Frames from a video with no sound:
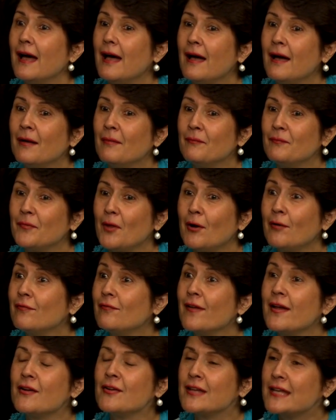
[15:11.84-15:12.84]
are
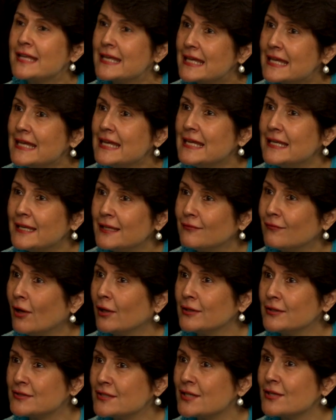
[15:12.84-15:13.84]
very keen in
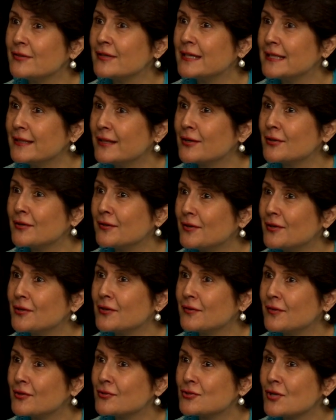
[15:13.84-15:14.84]
volunteering
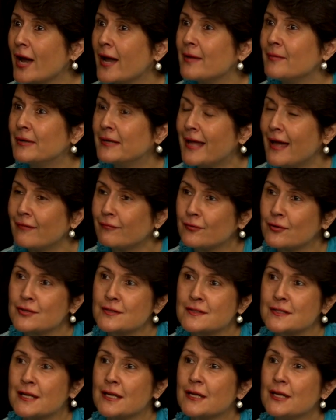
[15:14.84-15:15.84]
their time and
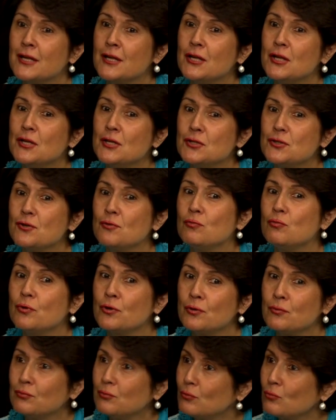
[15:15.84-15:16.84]
efforts. So
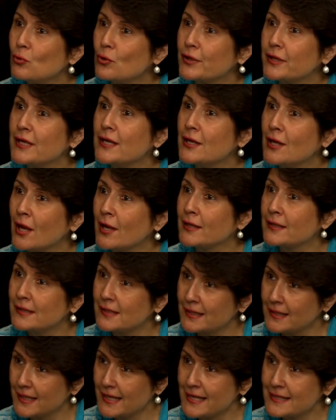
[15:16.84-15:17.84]
we're working
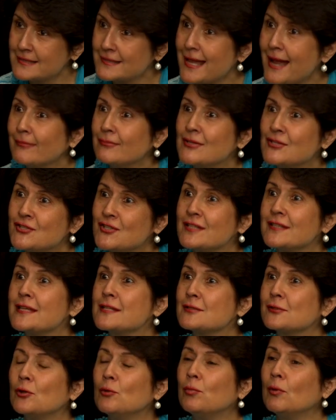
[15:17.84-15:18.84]
on establishing
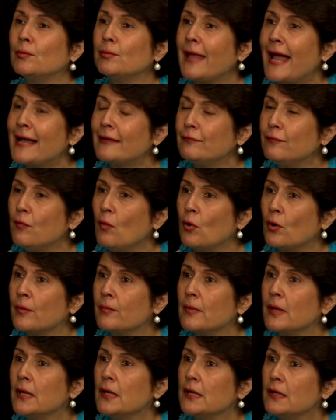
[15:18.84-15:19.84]
this global
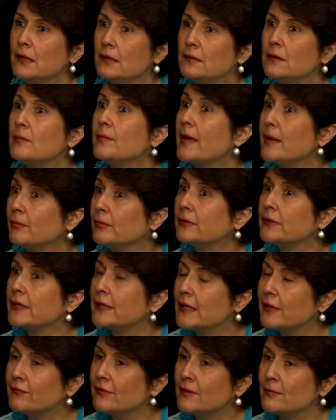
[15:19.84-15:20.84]
platform to be able to
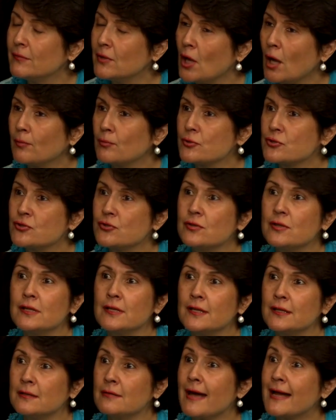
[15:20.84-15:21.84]
give them the
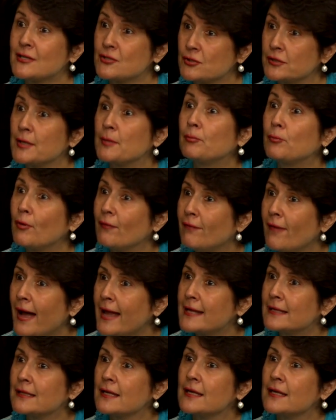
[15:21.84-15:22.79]
opportunity to actually provide